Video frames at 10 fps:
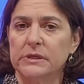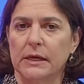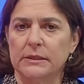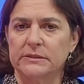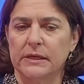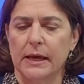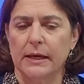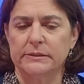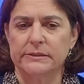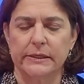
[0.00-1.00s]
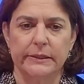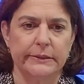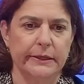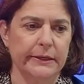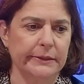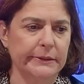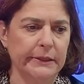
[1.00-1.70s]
as a